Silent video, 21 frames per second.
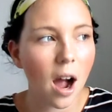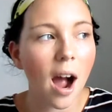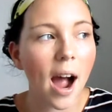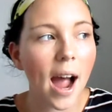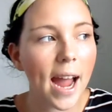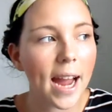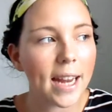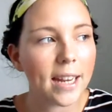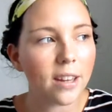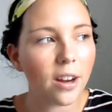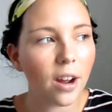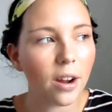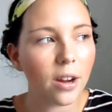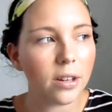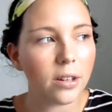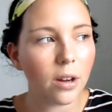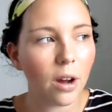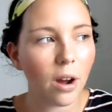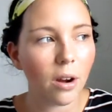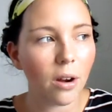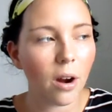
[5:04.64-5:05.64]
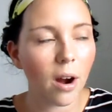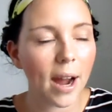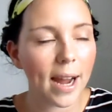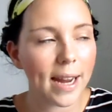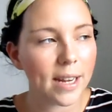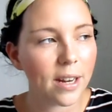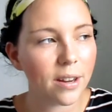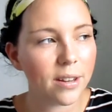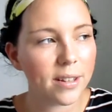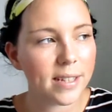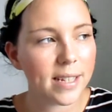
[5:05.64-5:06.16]
I don't know. I
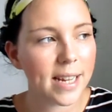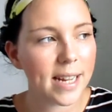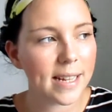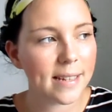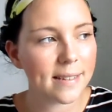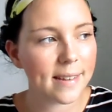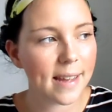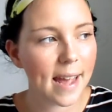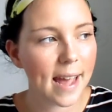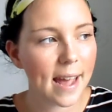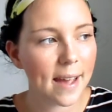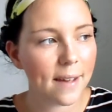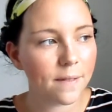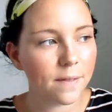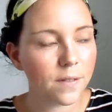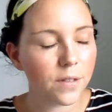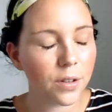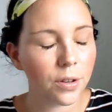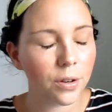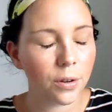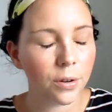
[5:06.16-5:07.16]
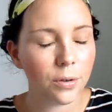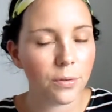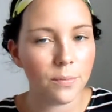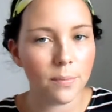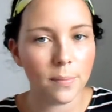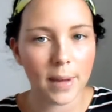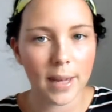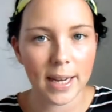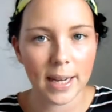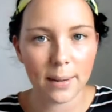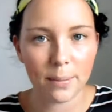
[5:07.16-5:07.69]
don't tend to have too
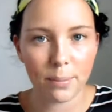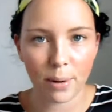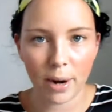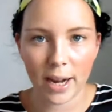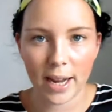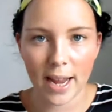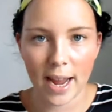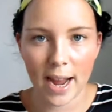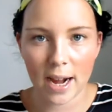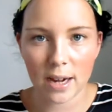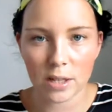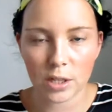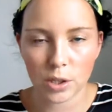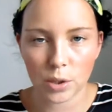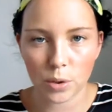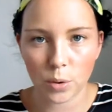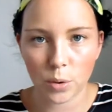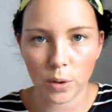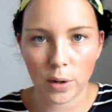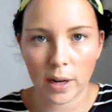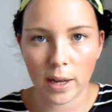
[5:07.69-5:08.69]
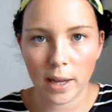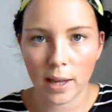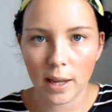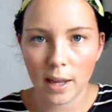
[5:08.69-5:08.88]
many breakouts or